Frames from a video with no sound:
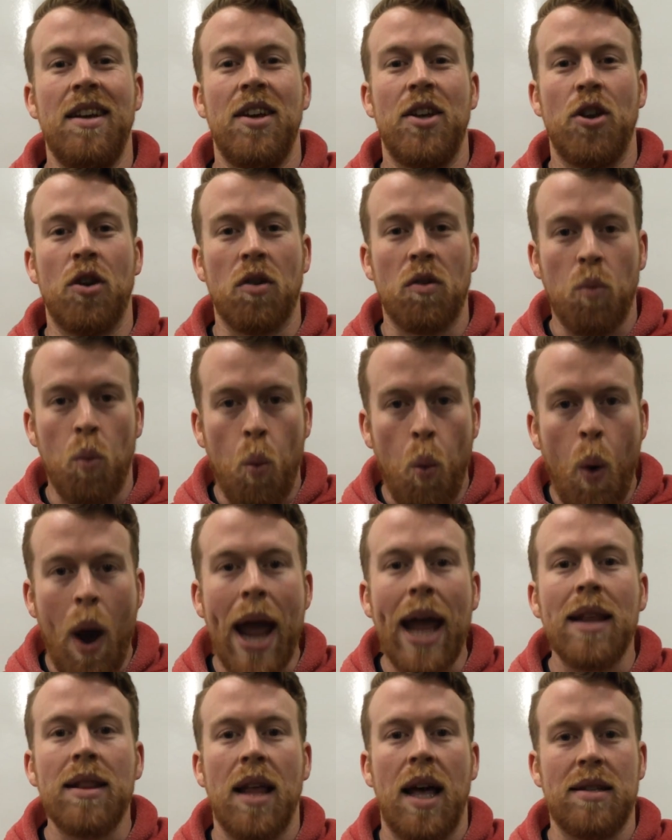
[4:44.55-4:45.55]
you're
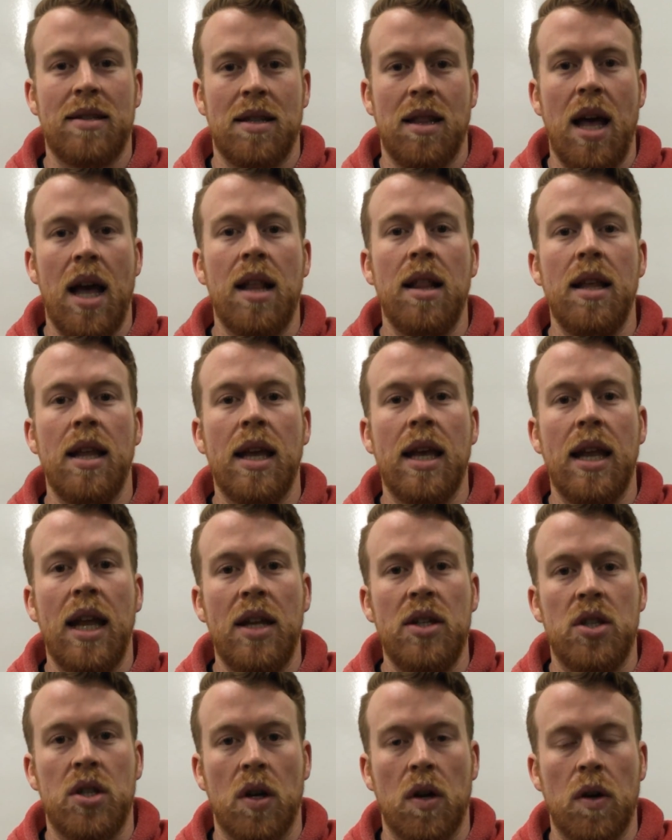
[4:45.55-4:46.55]
way less likely to get
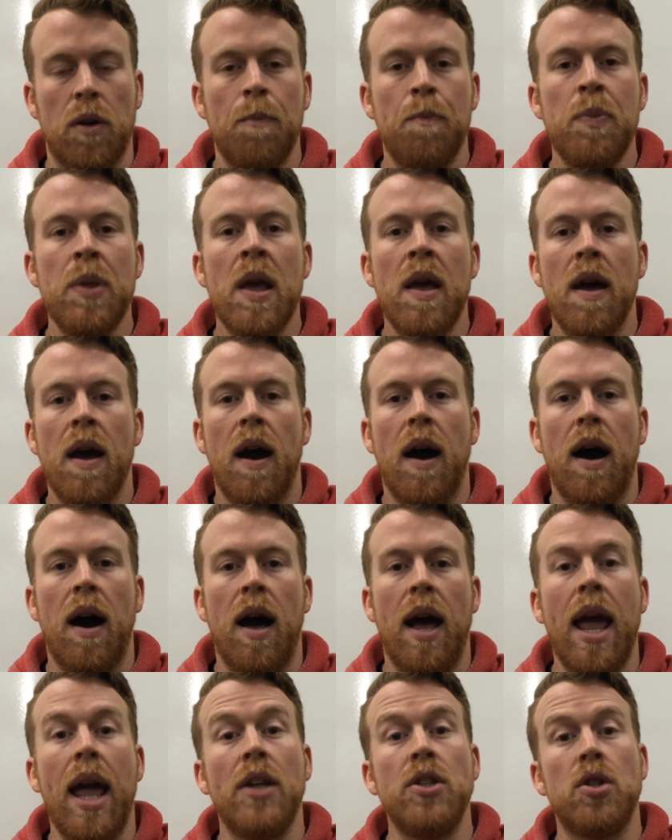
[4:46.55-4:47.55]
injured,
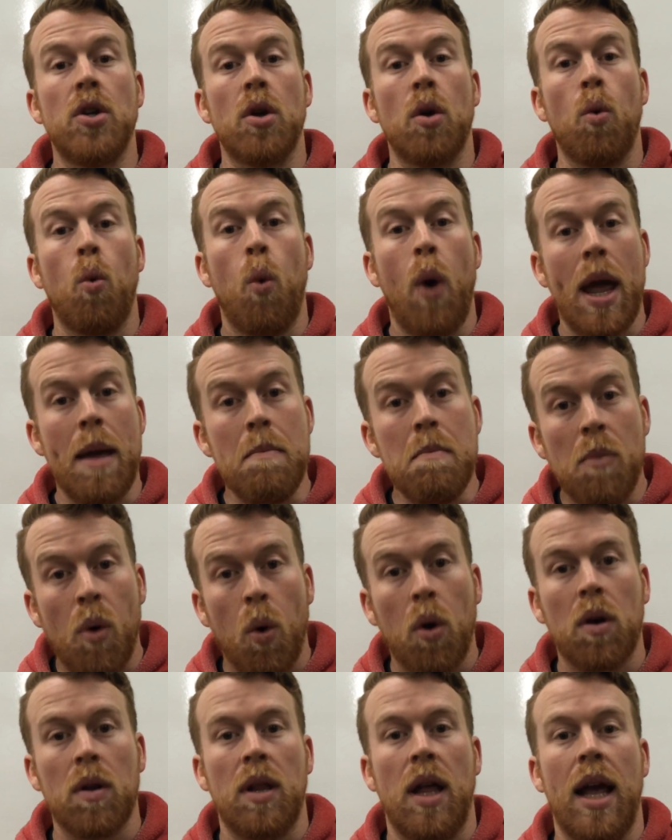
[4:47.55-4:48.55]
and you're way
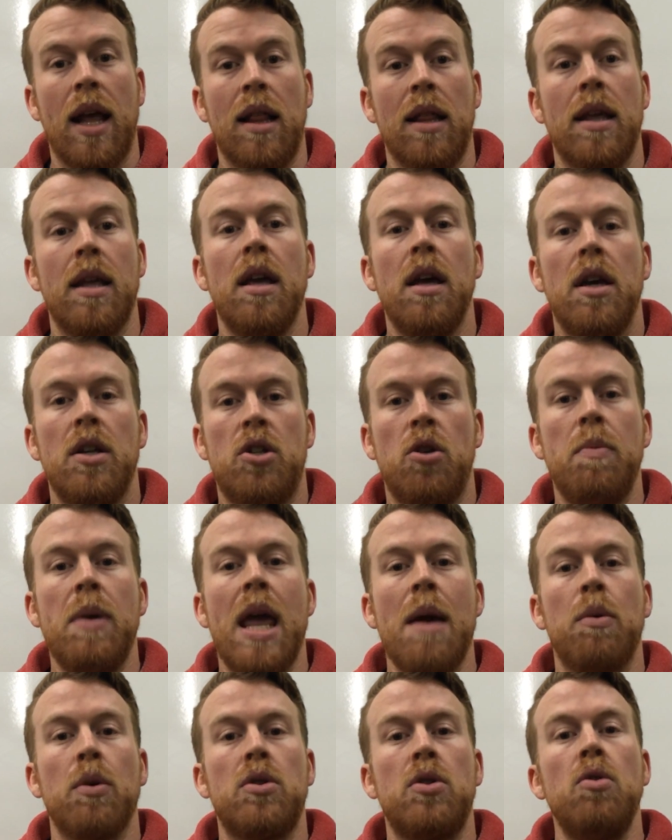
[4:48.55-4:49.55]
more likely to
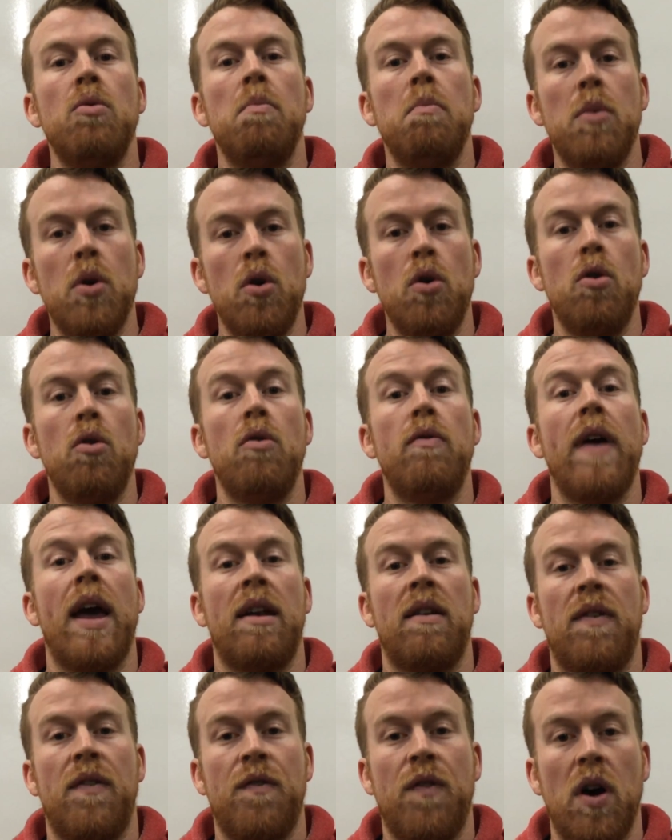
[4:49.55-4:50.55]
be able to move
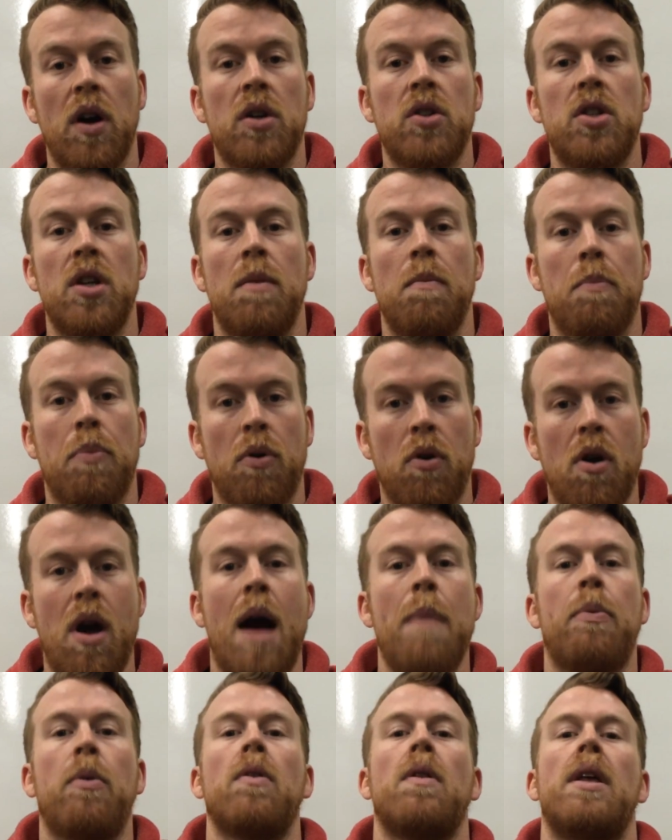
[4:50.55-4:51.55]
and function
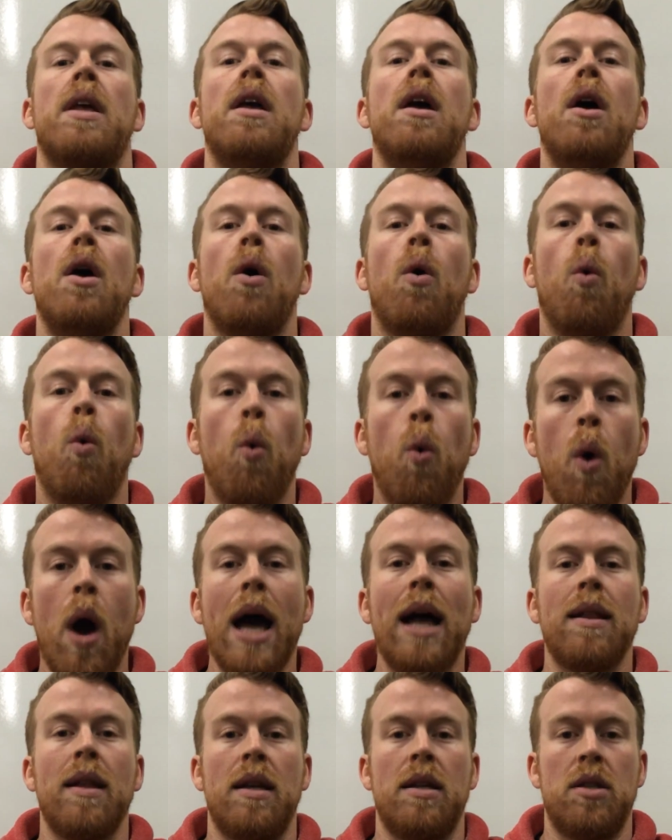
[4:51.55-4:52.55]
properly
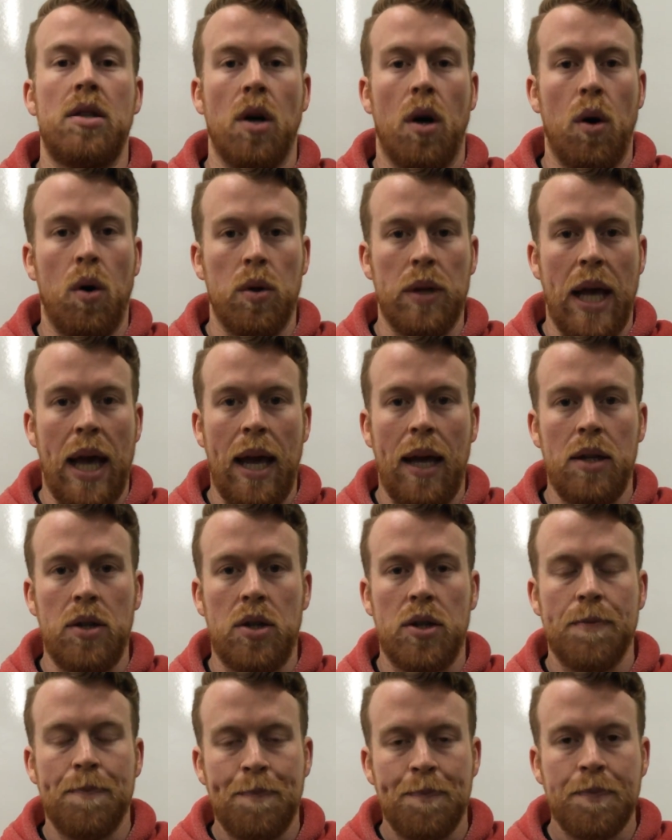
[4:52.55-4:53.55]
well into old
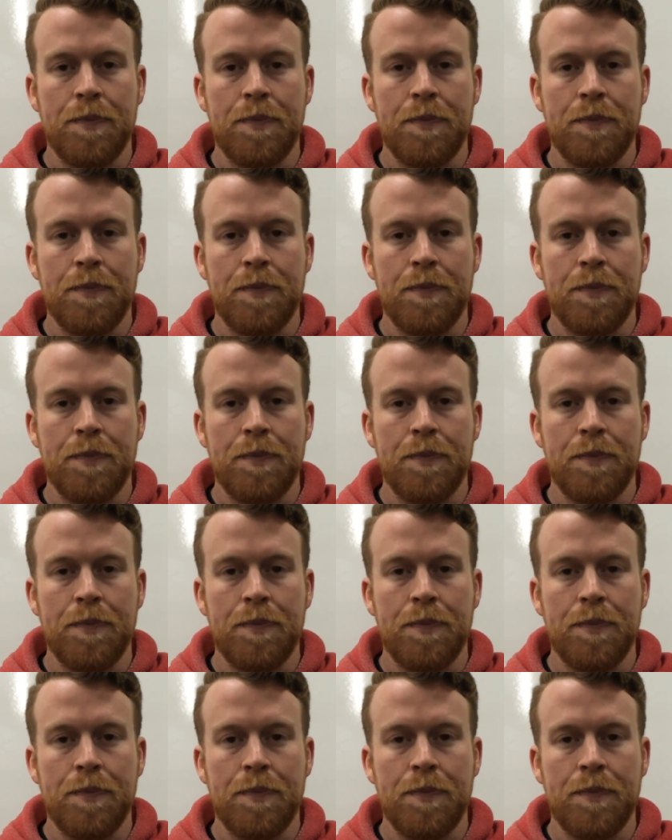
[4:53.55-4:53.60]
age.